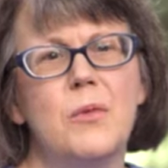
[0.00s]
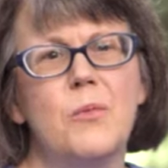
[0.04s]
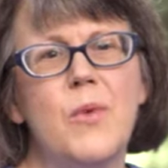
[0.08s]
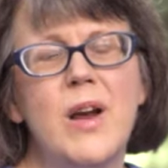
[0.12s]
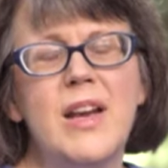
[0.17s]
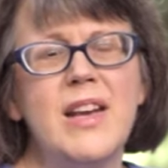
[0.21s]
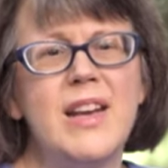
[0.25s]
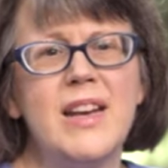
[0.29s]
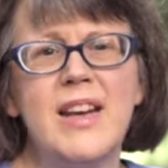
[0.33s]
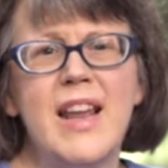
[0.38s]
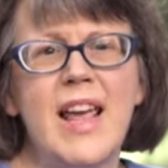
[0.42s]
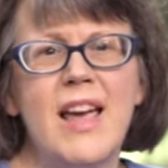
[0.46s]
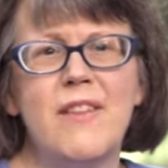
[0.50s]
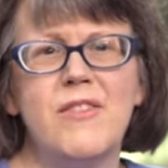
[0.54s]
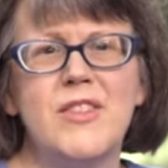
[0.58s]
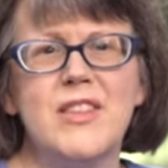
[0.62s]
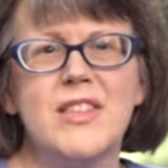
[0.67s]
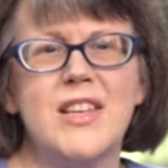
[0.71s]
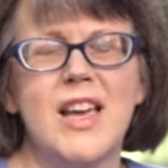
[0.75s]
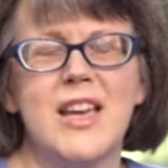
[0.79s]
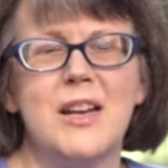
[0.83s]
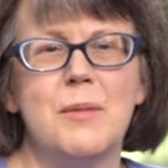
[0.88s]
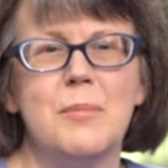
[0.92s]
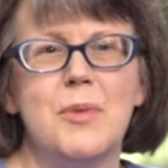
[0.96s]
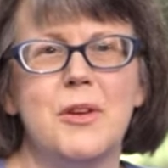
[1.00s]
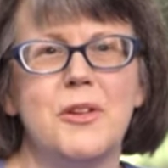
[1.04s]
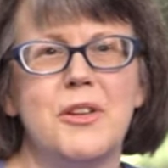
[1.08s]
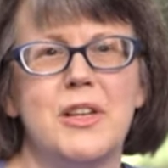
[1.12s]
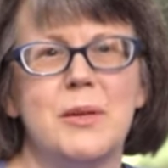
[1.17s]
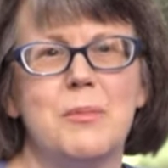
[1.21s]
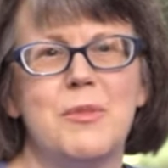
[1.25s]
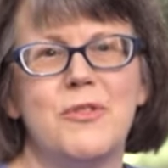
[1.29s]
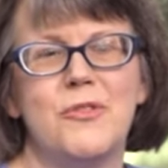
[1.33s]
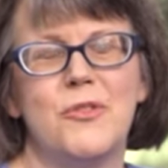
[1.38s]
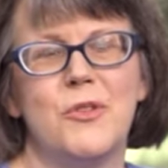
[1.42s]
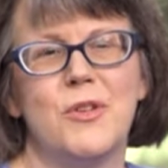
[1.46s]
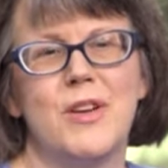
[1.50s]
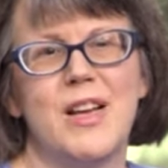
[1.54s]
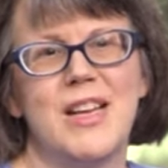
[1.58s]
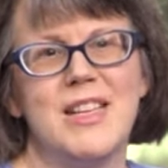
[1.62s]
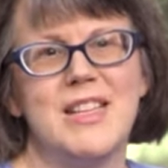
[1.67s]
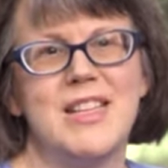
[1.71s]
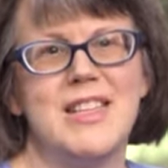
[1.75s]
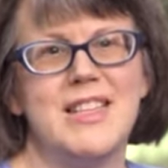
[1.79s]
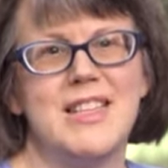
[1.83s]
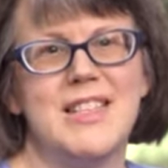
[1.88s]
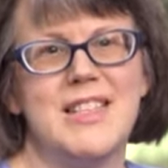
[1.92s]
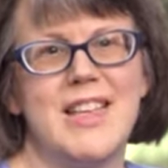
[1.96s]
We didn't have this kind of building before
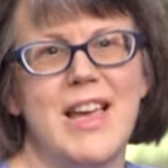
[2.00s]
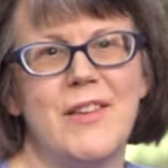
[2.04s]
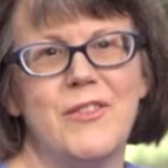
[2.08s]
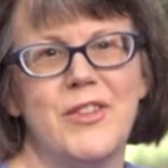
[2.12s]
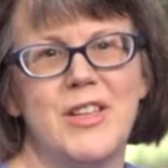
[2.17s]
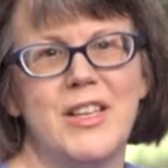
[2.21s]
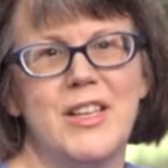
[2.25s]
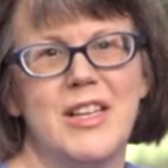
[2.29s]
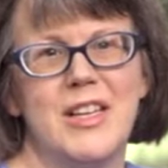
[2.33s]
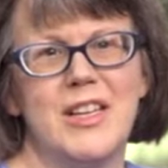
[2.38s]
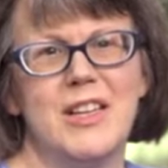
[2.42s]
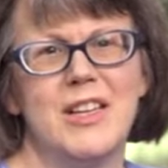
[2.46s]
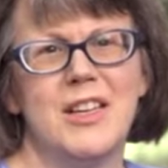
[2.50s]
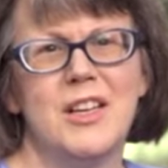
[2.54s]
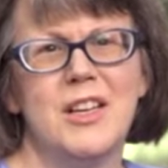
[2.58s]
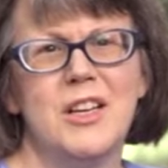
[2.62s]
1970.